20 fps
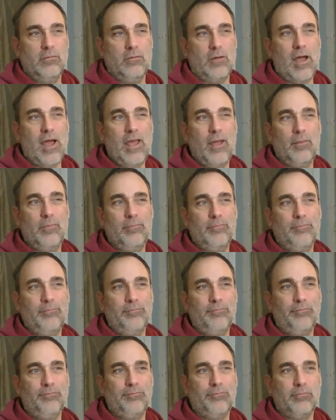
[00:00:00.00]
I am,
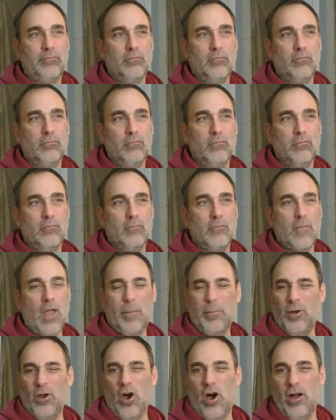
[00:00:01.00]

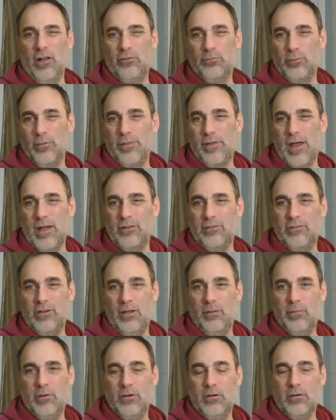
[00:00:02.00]
I'm at odds with that
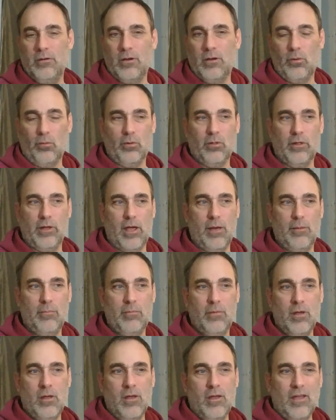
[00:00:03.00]
statement. I really am.
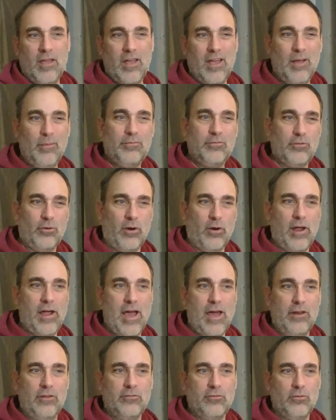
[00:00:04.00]
I'm sorry I
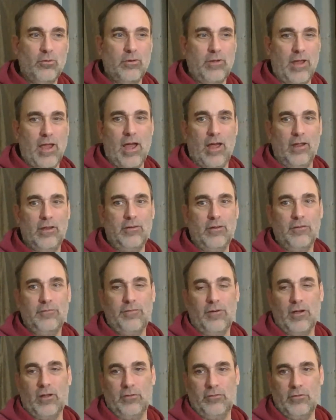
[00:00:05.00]
had a stroke. Yeah, it, it
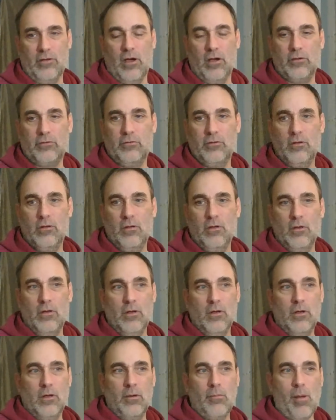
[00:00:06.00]
fucking sucks.
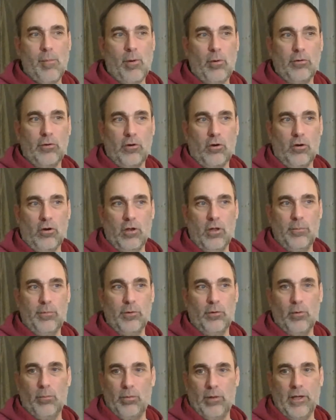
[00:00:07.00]
Am I about to curl up
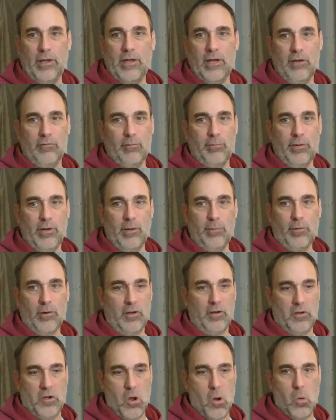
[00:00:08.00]
into a blanket and have a pity
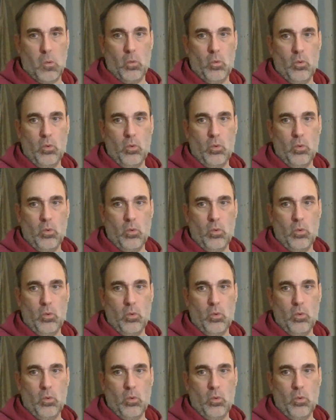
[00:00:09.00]
party? No.